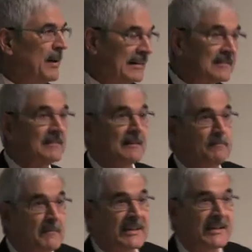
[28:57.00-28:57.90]
But
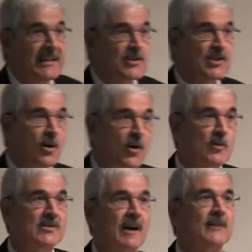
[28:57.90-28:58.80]
many
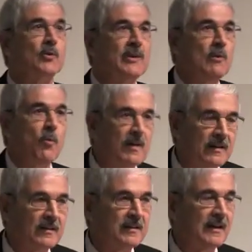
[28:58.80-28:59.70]
NGOs are doing
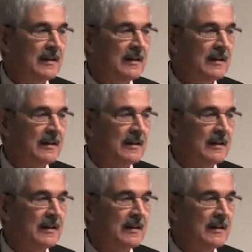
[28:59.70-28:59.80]
work.